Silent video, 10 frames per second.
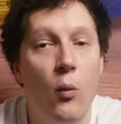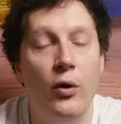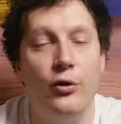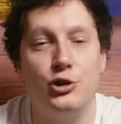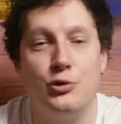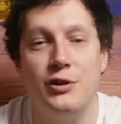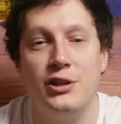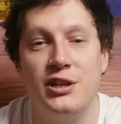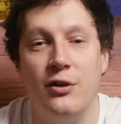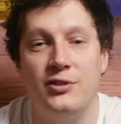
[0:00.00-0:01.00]
why not
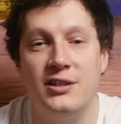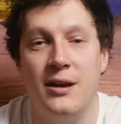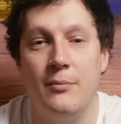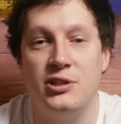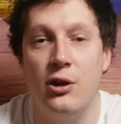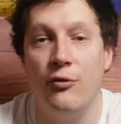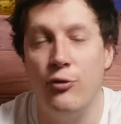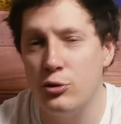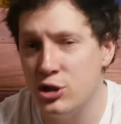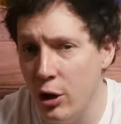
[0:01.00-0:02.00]
treat yourself to 10%
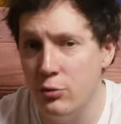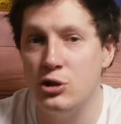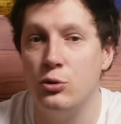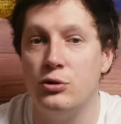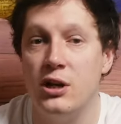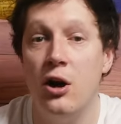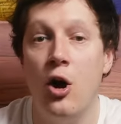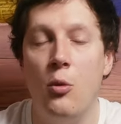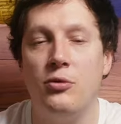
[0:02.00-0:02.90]
off your total order